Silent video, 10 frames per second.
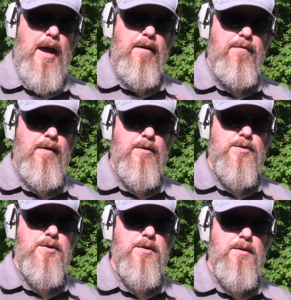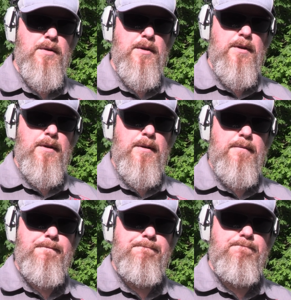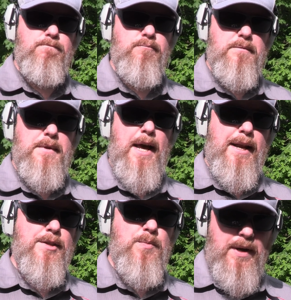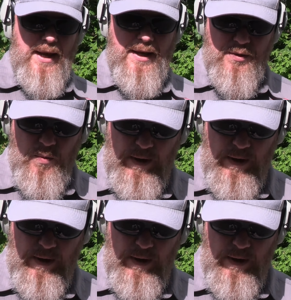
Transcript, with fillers: I felt not as ready as